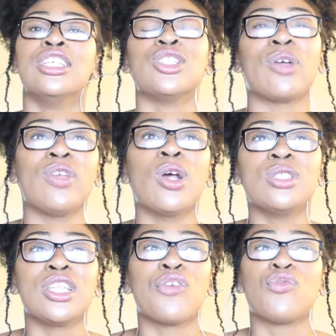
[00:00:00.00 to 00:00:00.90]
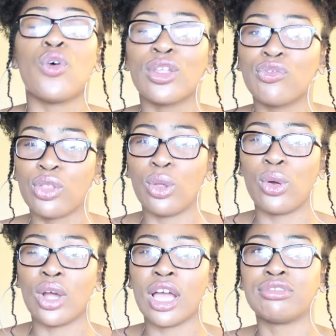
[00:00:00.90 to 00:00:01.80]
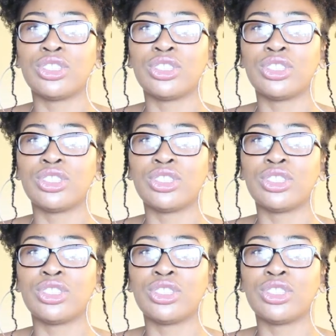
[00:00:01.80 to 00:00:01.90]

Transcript: So if you go to the fourth floor of